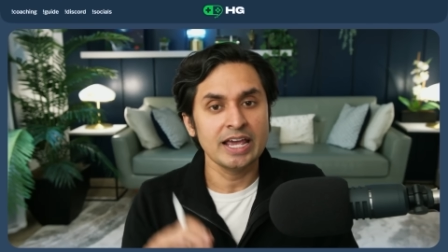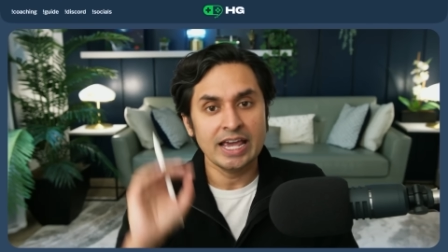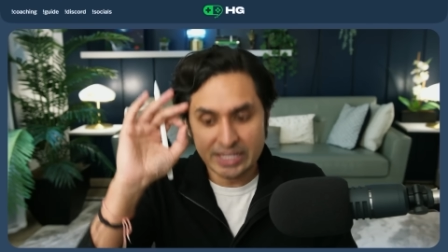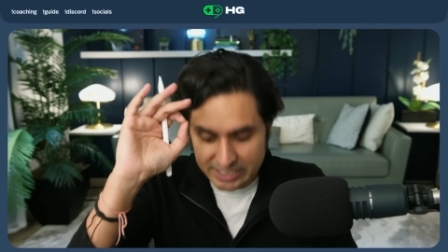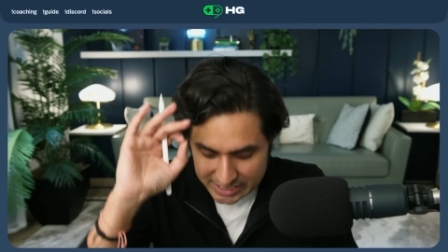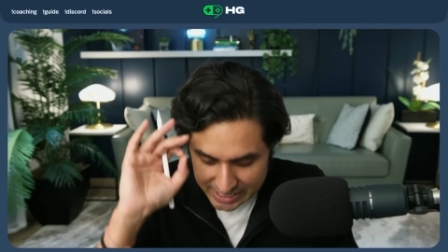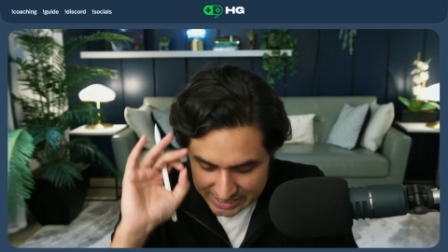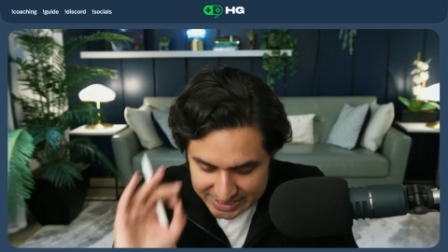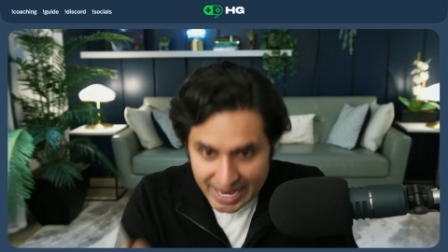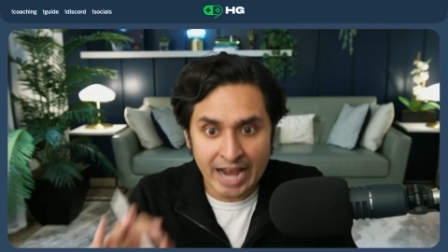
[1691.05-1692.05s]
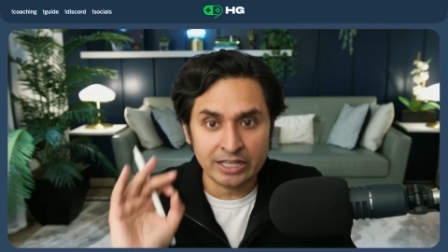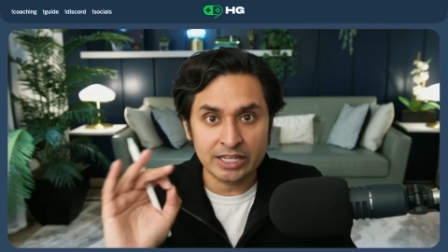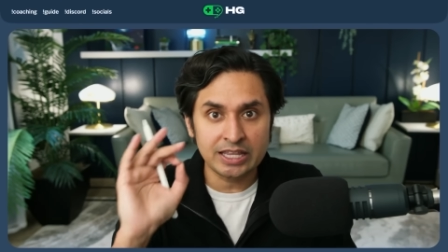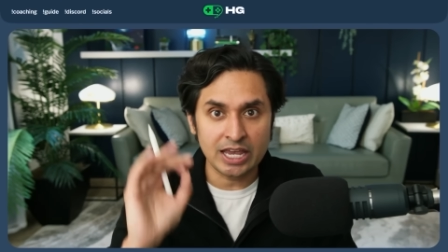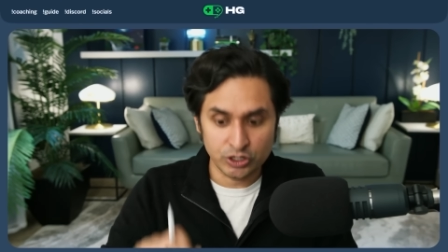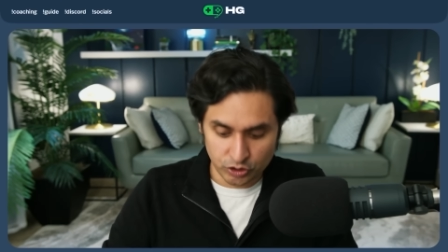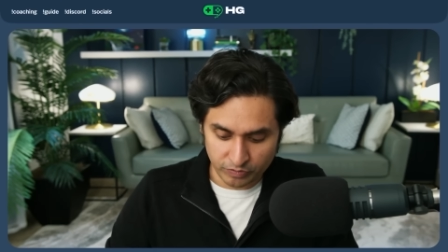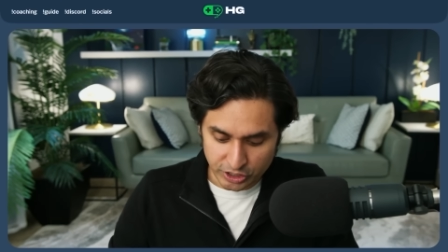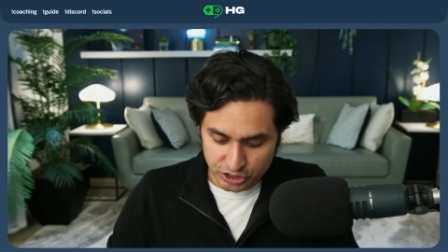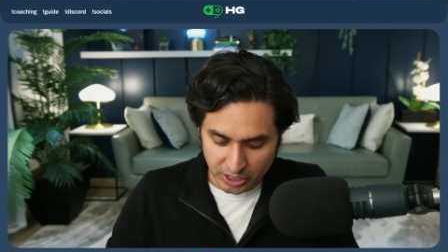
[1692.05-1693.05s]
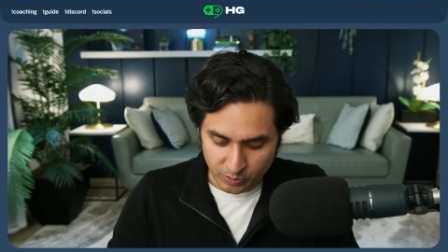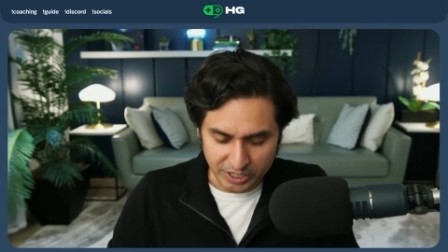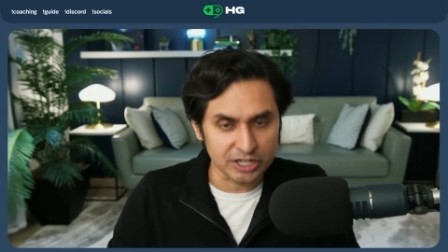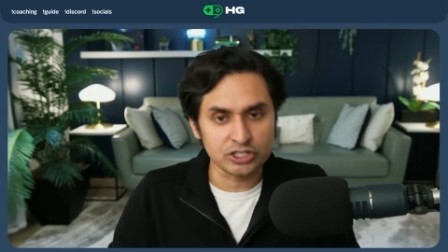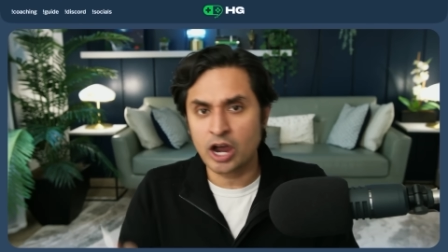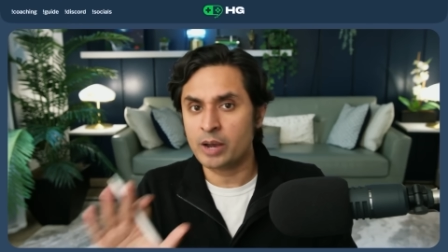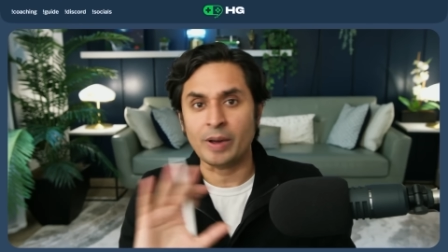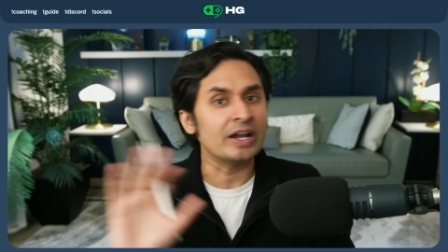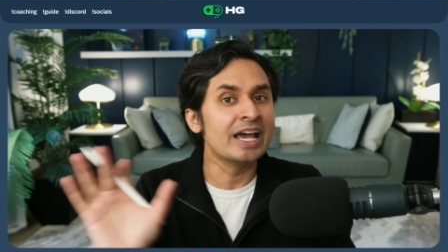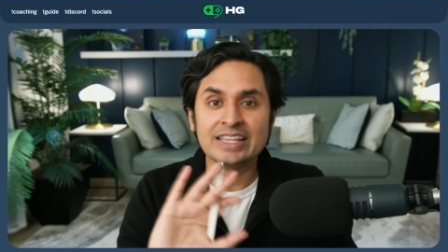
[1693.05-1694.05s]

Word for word: And this is exactly the intervention that we need to talk about.